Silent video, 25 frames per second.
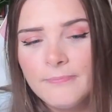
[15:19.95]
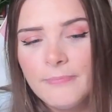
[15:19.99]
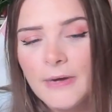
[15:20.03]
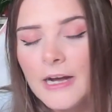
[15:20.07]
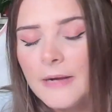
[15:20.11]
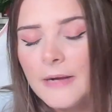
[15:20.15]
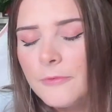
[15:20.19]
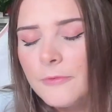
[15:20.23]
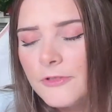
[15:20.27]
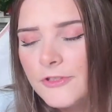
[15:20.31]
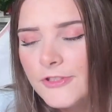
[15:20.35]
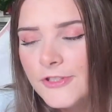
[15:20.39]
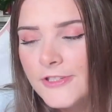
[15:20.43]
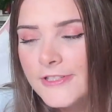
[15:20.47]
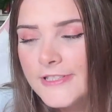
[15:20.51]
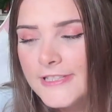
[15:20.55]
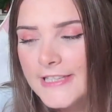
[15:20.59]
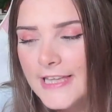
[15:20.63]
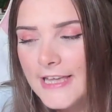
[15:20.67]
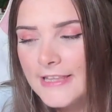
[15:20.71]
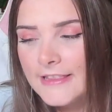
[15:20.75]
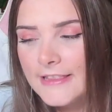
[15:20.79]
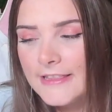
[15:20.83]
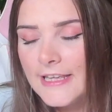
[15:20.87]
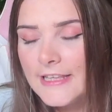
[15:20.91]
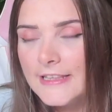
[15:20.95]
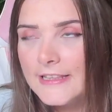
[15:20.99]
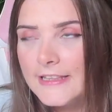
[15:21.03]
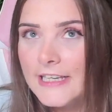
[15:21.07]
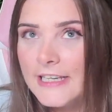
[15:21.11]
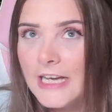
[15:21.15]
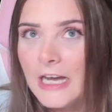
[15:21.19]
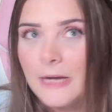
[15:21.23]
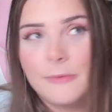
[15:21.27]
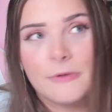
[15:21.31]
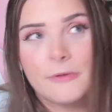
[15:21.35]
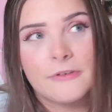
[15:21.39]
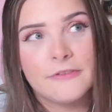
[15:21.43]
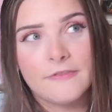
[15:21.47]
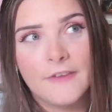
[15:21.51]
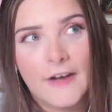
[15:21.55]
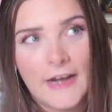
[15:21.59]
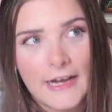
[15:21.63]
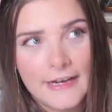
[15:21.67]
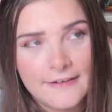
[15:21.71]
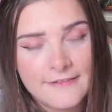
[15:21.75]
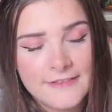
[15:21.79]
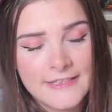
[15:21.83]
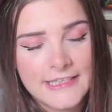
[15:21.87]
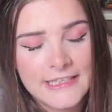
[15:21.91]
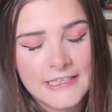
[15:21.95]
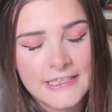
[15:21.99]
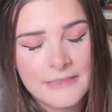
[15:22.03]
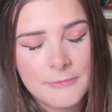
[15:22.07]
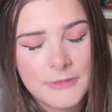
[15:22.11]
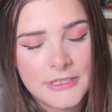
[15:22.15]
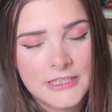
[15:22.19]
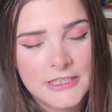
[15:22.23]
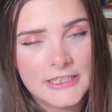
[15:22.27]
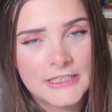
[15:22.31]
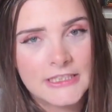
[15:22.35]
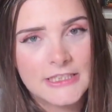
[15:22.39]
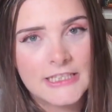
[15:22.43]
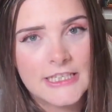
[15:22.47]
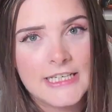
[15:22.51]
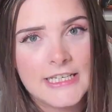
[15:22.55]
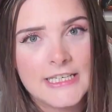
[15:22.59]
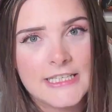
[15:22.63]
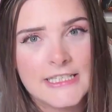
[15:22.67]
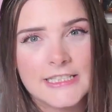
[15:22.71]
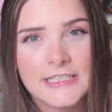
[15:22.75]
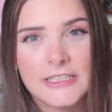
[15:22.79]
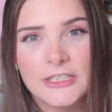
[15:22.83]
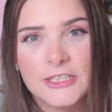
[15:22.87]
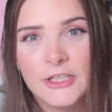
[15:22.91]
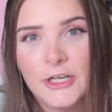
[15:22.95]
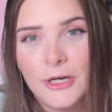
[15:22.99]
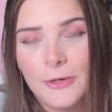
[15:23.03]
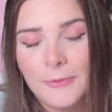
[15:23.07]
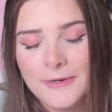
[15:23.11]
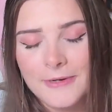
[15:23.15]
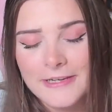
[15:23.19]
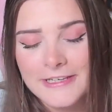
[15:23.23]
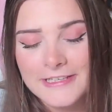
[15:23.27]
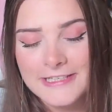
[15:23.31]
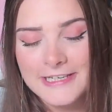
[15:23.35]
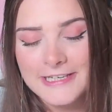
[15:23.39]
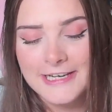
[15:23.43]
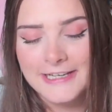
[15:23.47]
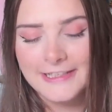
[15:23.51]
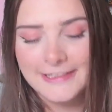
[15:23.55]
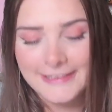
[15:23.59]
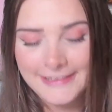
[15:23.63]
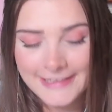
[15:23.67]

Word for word: but I'm also scared that the upper five demon isn't going to